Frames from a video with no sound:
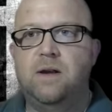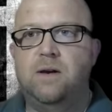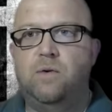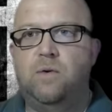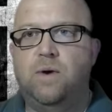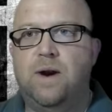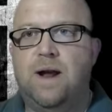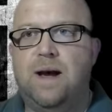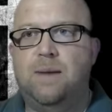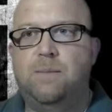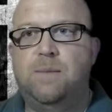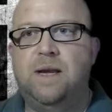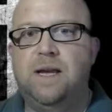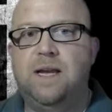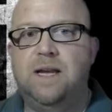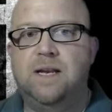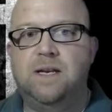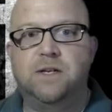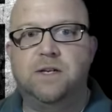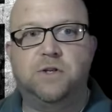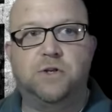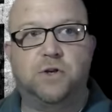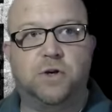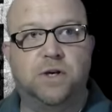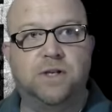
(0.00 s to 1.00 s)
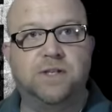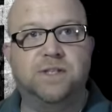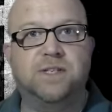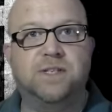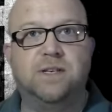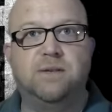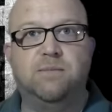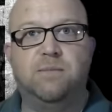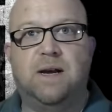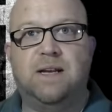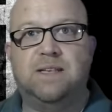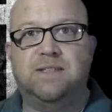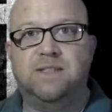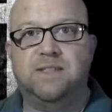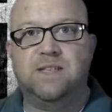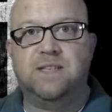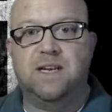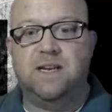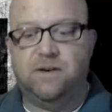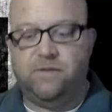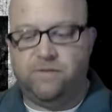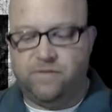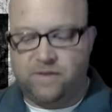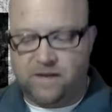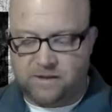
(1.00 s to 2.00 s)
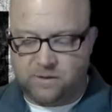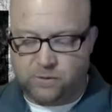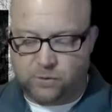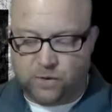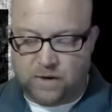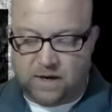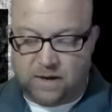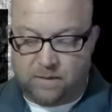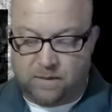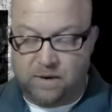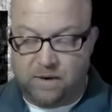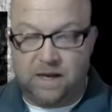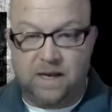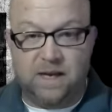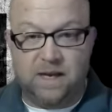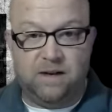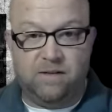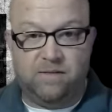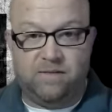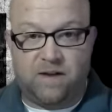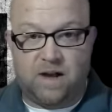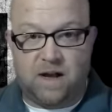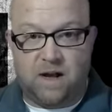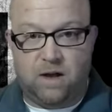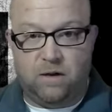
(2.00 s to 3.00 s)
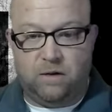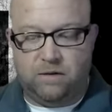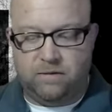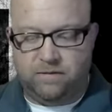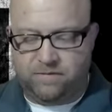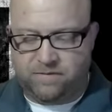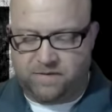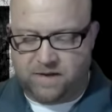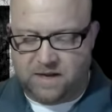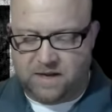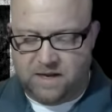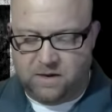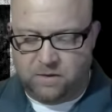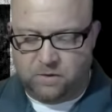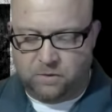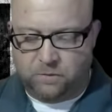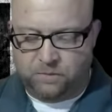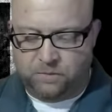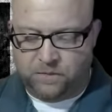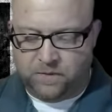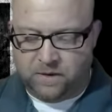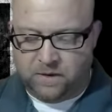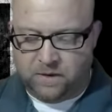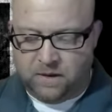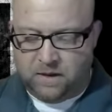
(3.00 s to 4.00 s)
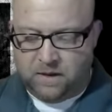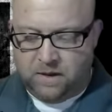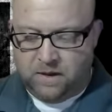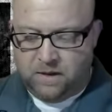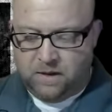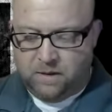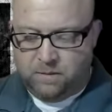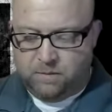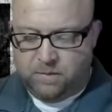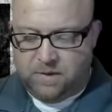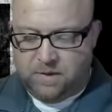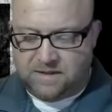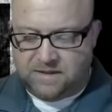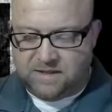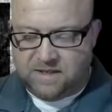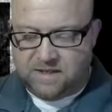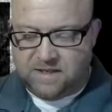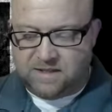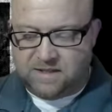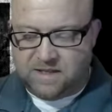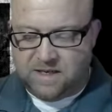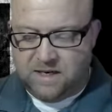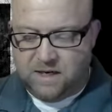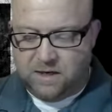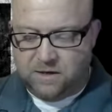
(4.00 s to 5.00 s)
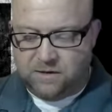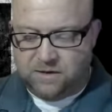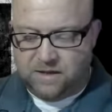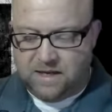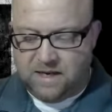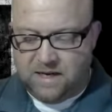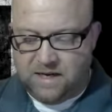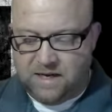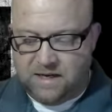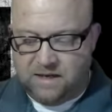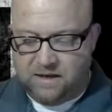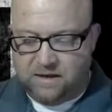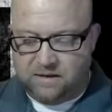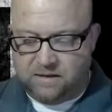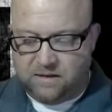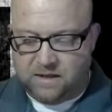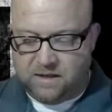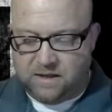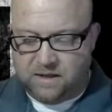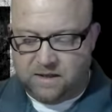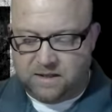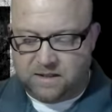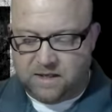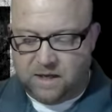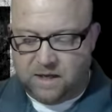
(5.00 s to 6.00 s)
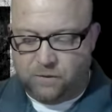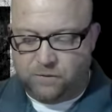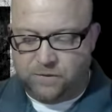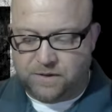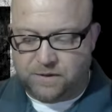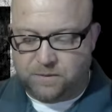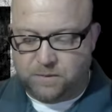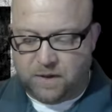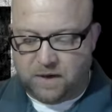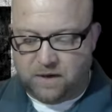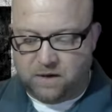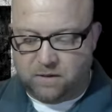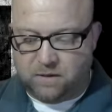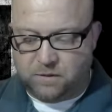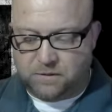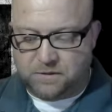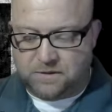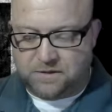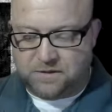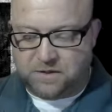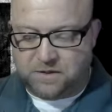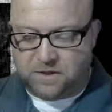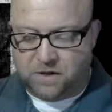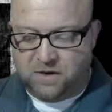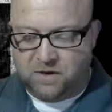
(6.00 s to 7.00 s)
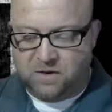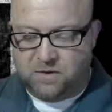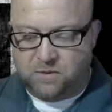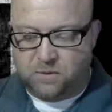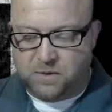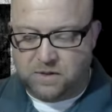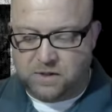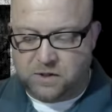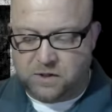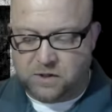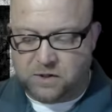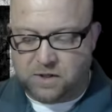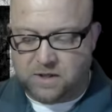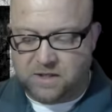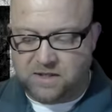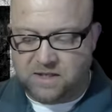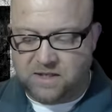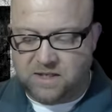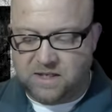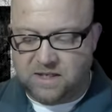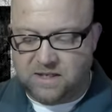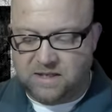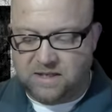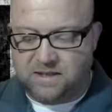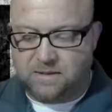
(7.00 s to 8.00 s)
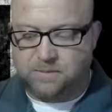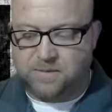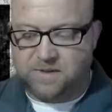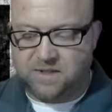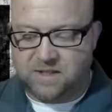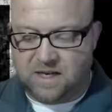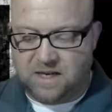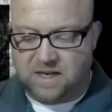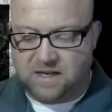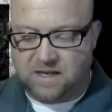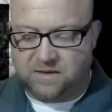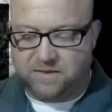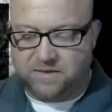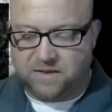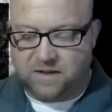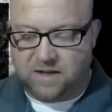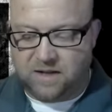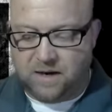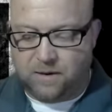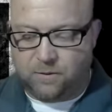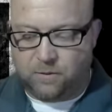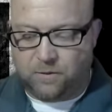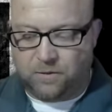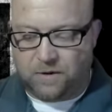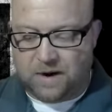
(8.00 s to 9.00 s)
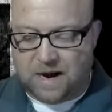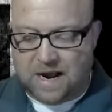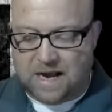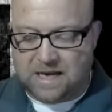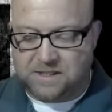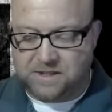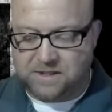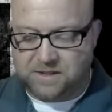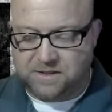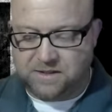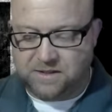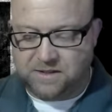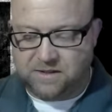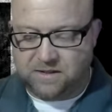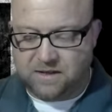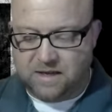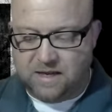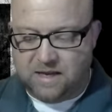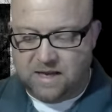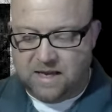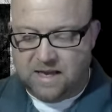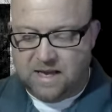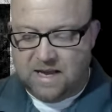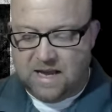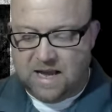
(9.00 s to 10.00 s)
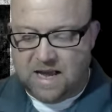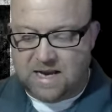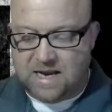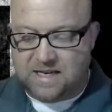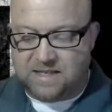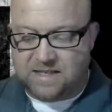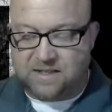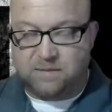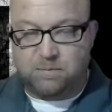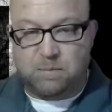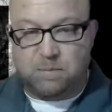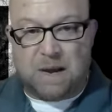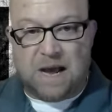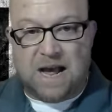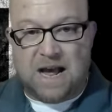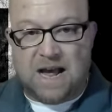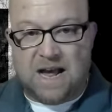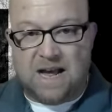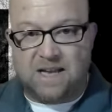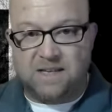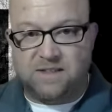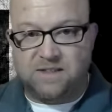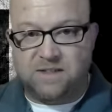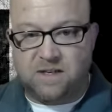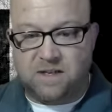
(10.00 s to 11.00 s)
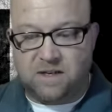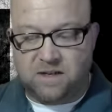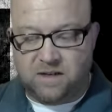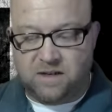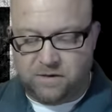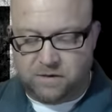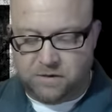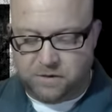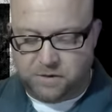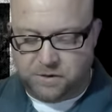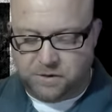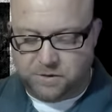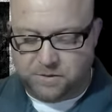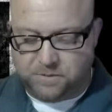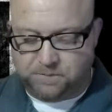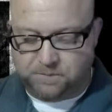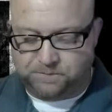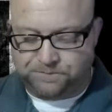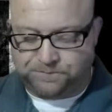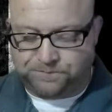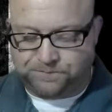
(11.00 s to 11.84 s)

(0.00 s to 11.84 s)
when I begin to trust in myself, that's when I begin to fall and fail. But it says here that he told this parable to certain which trusted in themselves that they were righteous and despised others.